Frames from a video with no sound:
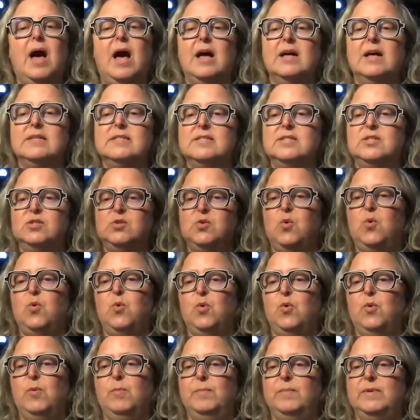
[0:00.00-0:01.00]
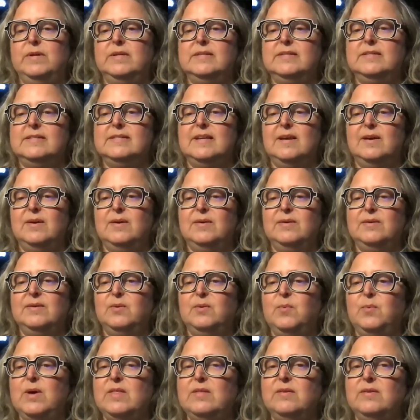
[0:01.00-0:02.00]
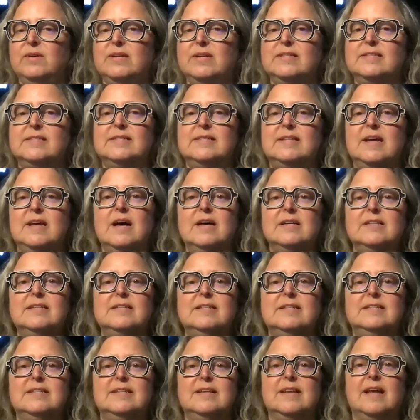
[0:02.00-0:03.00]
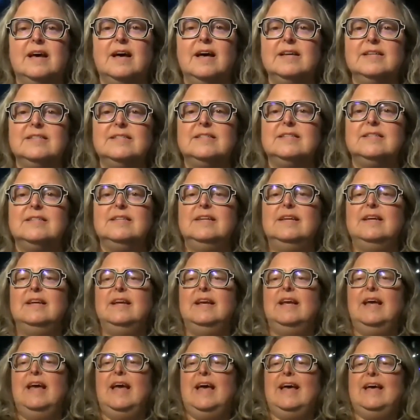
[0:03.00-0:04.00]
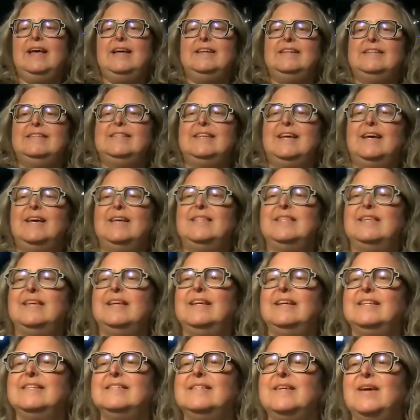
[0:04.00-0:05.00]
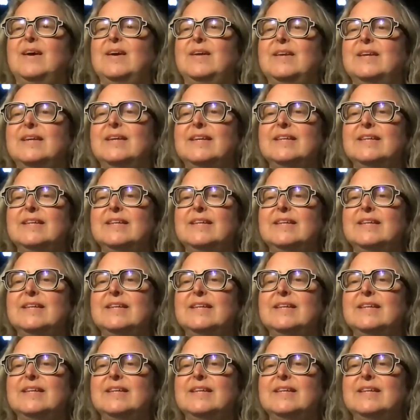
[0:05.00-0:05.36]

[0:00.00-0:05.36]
a storm. So the weather has started tonight, and I think it's going to